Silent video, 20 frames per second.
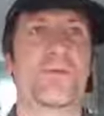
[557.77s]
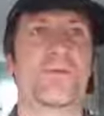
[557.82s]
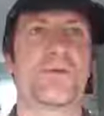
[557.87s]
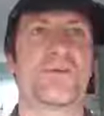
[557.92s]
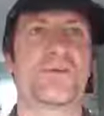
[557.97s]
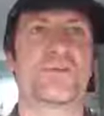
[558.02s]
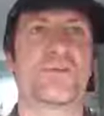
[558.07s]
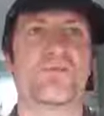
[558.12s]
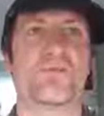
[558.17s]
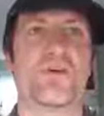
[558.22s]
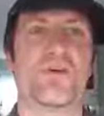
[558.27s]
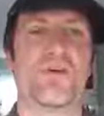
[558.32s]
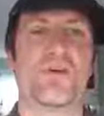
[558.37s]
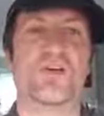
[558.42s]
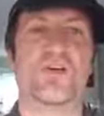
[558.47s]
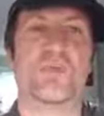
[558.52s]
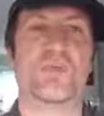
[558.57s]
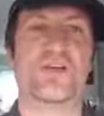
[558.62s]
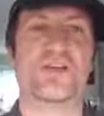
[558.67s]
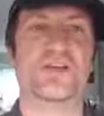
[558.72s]
Because I've got a
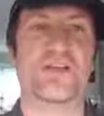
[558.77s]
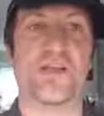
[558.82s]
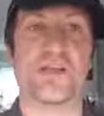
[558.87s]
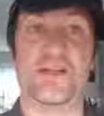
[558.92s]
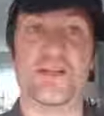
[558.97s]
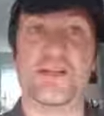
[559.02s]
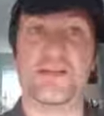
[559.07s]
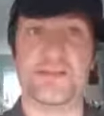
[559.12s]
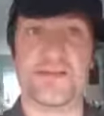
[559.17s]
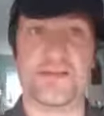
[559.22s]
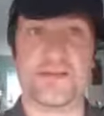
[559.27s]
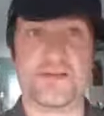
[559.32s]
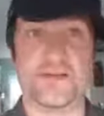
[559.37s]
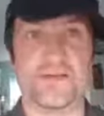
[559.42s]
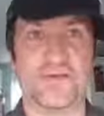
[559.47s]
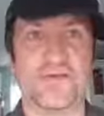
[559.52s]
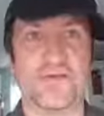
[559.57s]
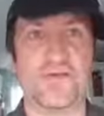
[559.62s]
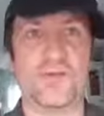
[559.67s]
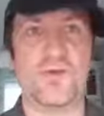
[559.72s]
couple of techniques I can
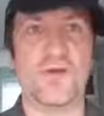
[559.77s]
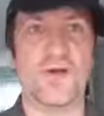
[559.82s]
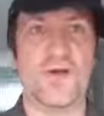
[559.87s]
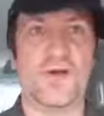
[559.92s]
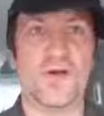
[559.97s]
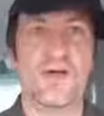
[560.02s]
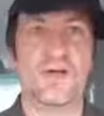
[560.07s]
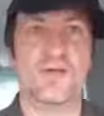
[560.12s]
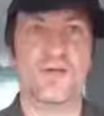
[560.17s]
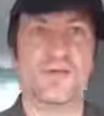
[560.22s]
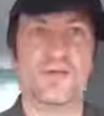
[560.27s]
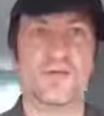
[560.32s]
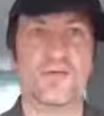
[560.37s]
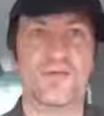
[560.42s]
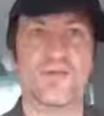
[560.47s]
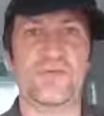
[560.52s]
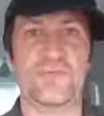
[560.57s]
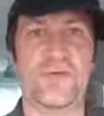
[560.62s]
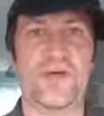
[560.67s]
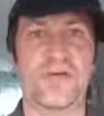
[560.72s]
do to do
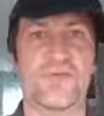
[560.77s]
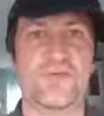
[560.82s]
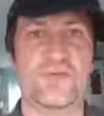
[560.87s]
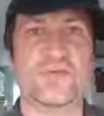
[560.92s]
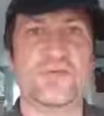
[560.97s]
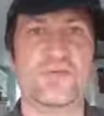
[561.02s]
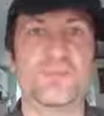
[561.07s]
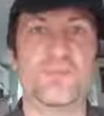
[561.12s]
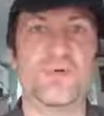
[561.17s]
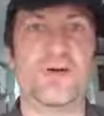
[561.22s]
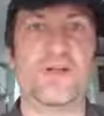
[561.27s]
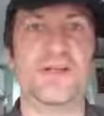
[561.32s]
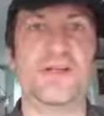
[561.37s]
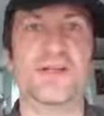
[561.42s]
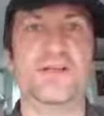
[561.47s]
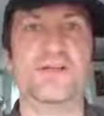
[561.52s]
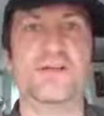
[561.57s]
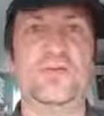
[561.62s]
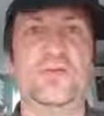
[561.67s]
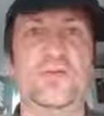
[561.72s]
with metaphors, but I
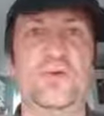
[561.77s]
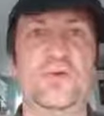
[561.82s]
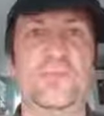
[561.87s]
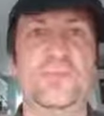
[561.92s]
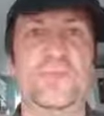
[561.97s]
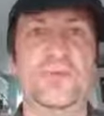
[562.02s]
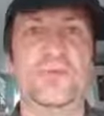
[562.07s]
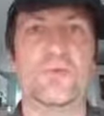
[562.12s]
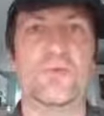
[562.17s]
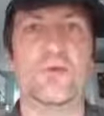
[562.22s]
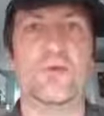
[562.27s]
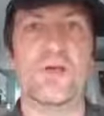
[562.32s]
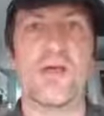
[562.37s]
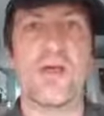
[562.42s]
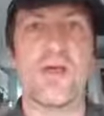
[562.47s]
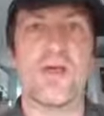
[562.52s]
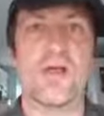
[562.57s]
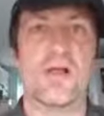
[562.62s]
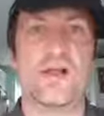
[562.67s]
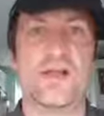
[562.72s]
need to know what people want.
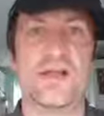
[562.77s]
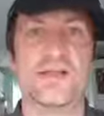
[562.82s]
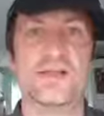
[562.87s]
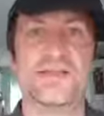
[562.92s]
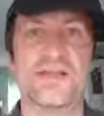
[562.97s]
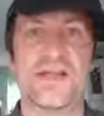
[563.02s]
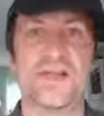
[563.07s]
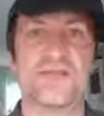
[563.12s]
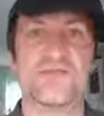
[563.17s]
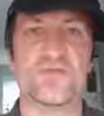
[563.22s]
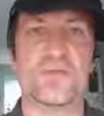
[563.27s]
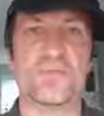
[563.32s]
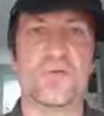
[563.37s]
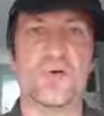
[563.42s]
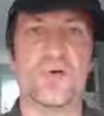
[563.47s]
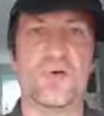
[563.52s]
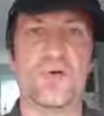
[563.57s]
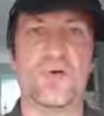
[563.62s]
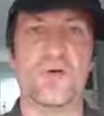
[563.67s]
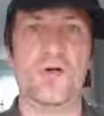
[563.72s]
Lynn says
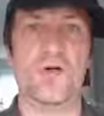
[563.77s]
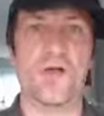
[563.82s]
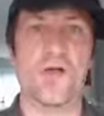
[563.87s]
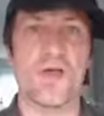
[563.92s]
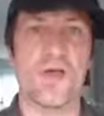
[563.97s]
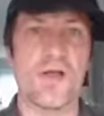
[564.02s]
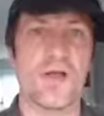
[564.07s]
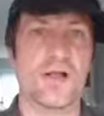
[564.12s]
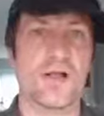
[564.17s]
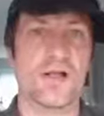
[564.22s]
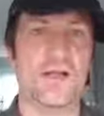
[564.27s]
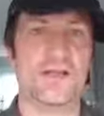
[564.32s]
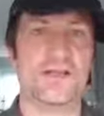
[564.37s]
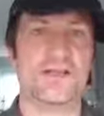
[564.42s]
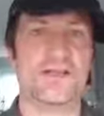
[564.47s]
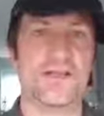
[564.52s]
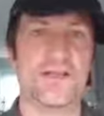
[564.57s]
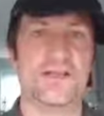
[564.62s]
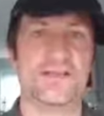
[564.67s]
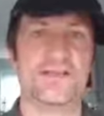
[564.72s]
rapport. Lynn
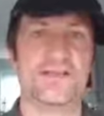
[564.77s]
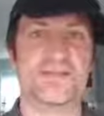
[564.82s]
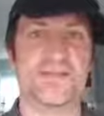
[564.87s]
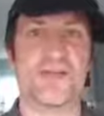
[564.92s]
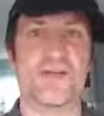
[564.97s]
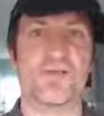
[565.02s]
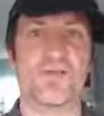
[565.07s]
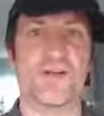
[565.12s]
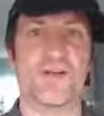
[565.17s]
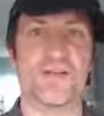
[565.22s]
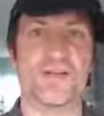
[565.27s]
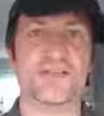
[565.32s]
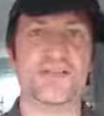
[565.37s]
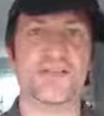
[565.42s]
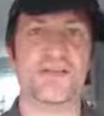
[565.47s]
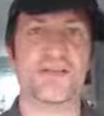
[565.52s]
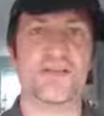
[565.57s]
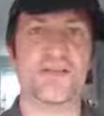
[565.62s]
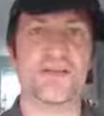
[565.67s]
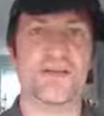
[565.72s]
says
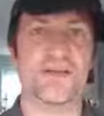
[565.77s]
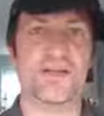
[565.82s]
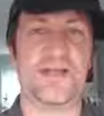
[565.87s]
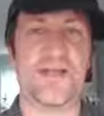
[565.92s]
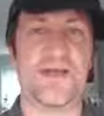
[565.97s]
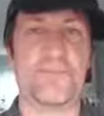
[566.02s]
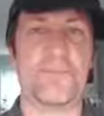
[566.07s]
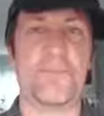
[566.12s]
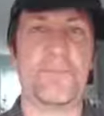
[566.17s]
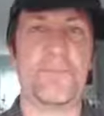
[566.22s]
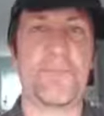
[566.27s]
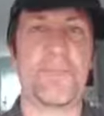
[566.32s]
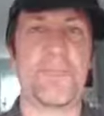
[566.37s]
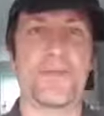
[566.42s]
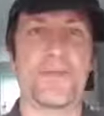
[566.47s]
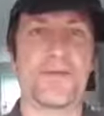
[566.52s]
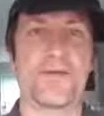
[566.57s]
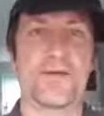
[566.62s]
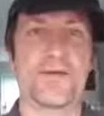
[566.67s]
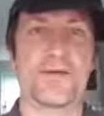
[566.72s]
synchronicity. Yeah,
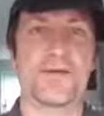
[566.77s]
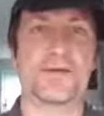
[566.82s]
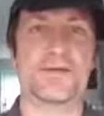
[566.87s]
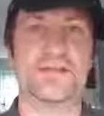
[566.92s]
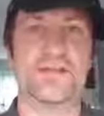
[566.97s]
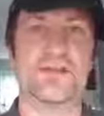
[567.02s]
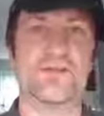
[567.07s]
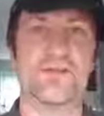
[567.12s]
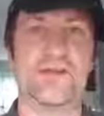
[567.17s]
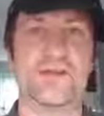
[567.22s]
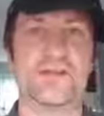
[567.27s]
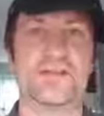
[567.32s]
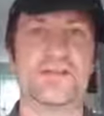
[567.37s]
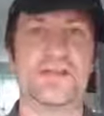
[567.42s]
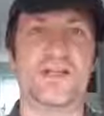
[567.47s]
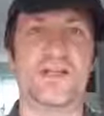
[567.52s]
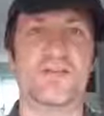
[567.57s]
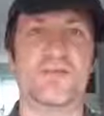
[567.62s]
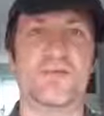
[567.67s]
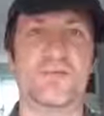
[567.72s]

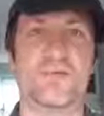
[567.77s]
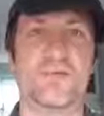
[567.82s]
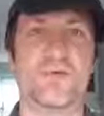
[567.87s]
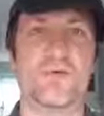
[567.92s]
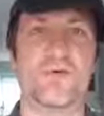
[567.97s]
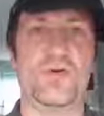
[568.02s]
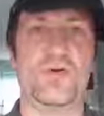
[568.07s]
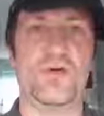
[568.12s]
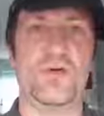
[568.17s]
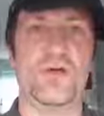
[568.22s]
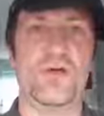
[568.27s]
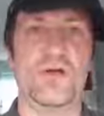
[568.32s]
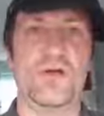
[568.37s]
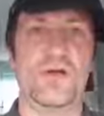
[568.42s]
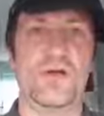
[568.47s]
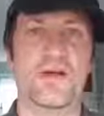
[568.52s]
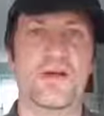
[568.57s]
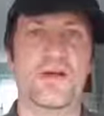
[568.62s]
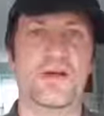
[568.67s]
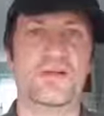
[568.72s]
synchronicity and rapport.
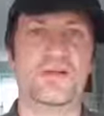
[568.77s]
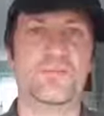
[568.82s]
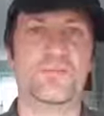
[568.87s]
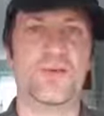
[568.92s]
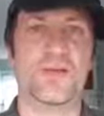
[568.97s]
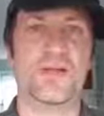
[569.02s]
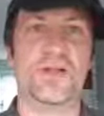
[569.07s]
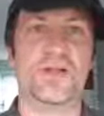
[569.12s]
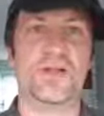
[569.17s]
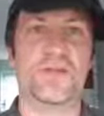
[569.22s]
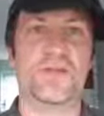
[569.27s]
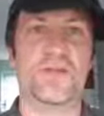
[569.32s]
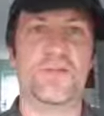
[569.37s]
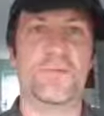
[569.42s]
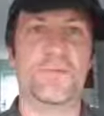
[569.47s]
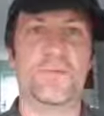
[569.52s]
That's brilliant.